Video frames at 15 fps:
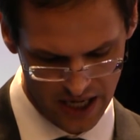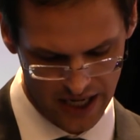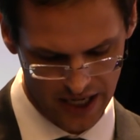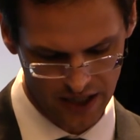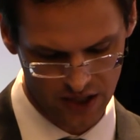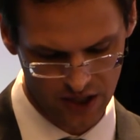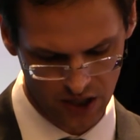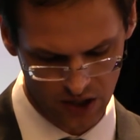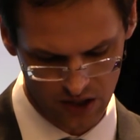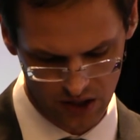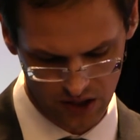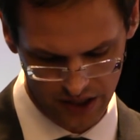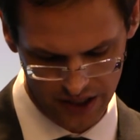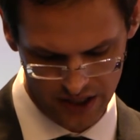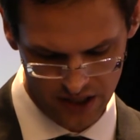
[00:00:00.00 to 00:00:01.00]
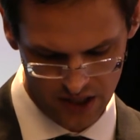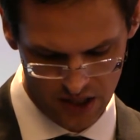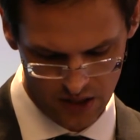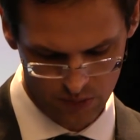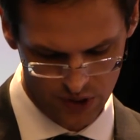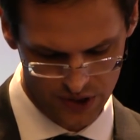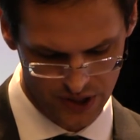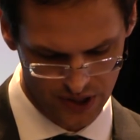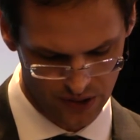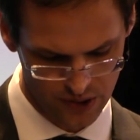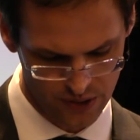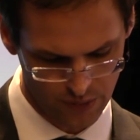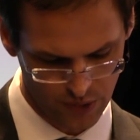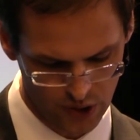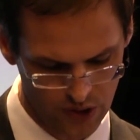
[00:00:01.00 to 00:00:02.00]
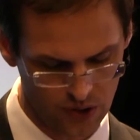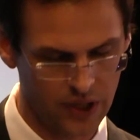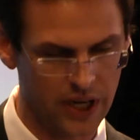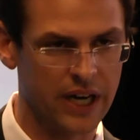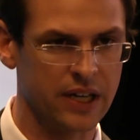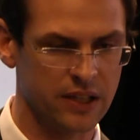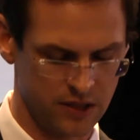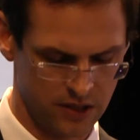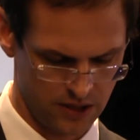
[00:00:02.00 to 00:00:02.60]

and currently Brazil's murder rate